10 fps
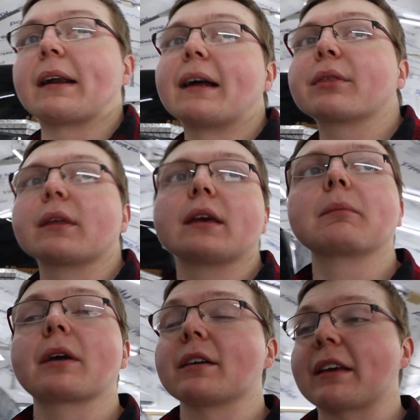I think,
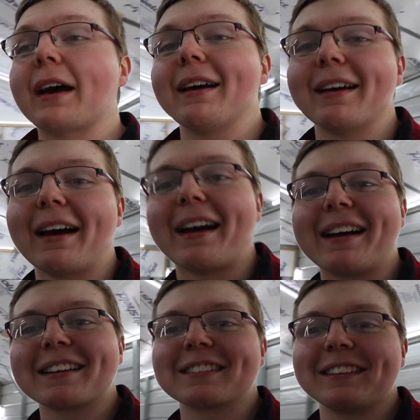because I
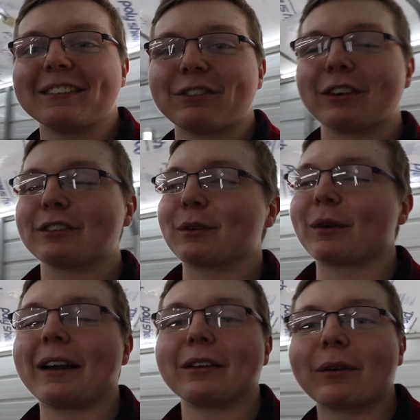actually, funny
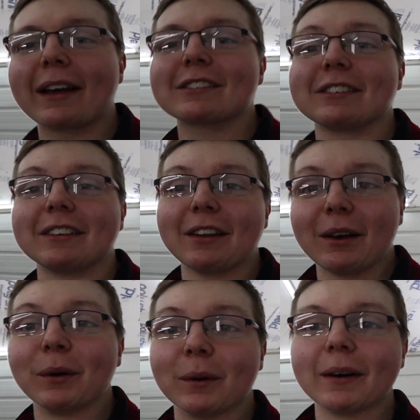story, I don't actually
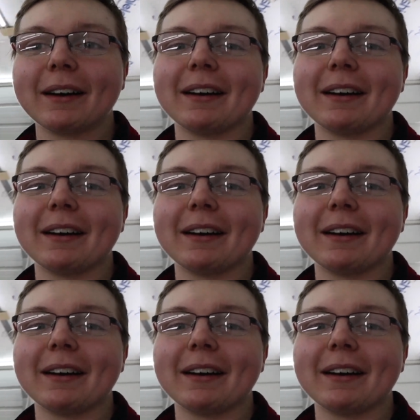know